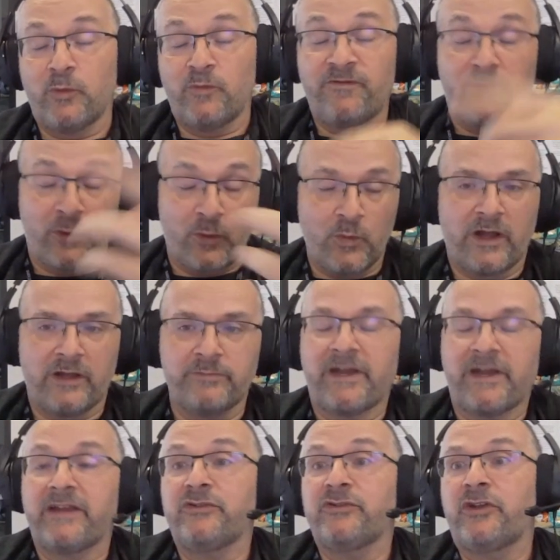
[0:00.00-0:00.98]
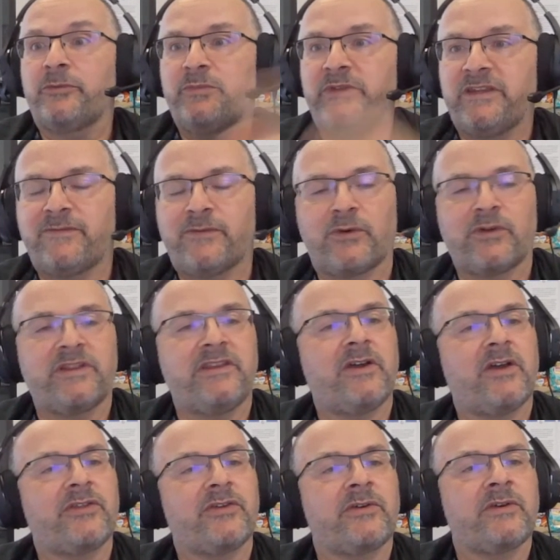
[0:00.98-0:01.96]
For one might not be for the
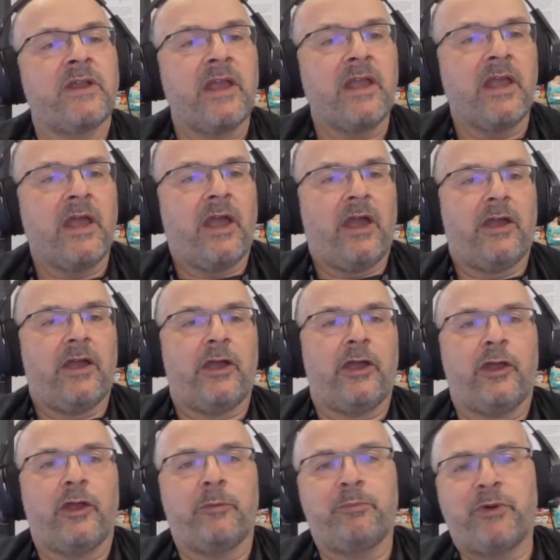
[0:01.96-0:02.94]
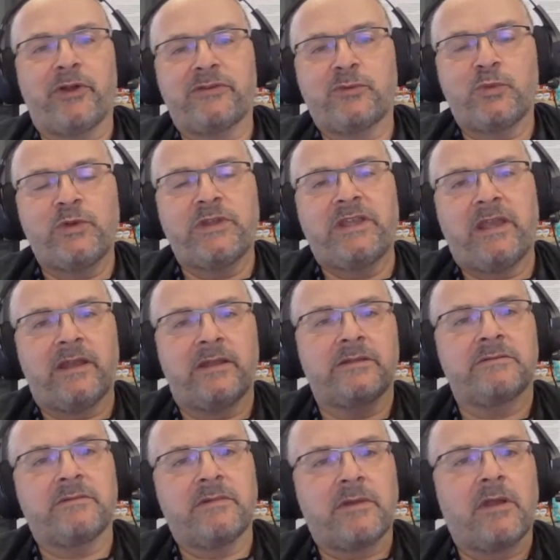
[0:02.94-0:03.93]
other, but we
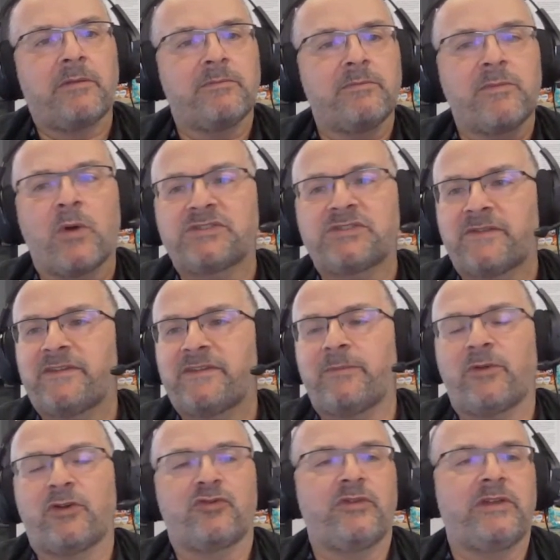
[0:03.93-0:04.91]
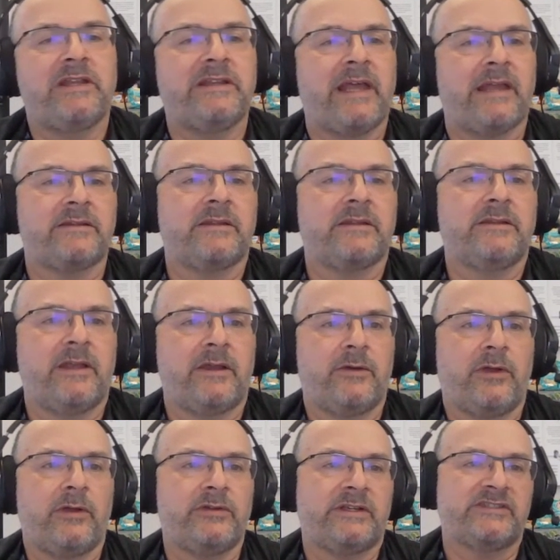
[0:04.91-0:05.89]
can, most of them agree that
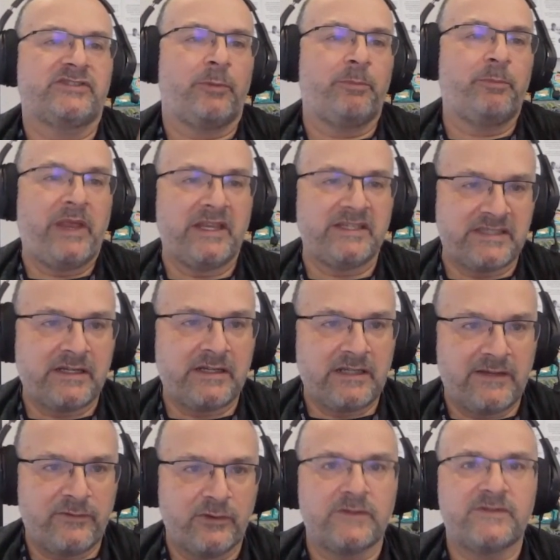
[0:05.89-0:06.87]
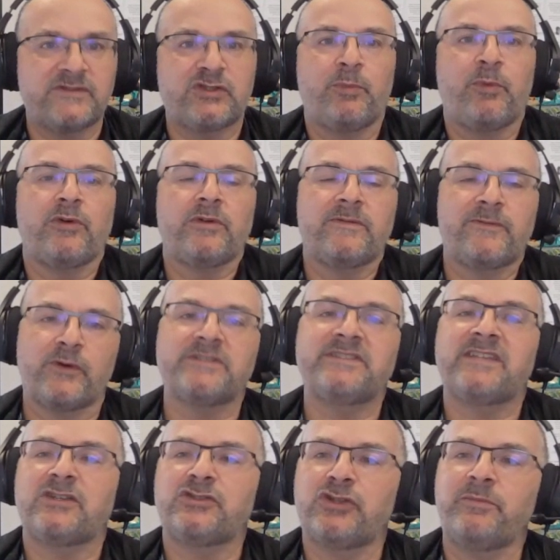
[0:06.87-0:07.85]
there's a basic level of support for
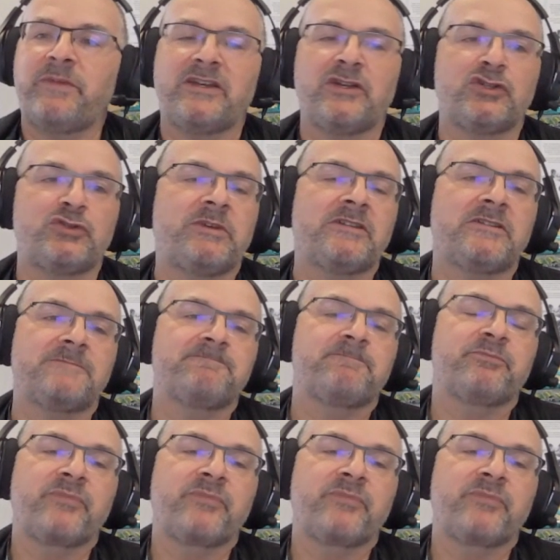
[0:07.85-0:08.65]
session management.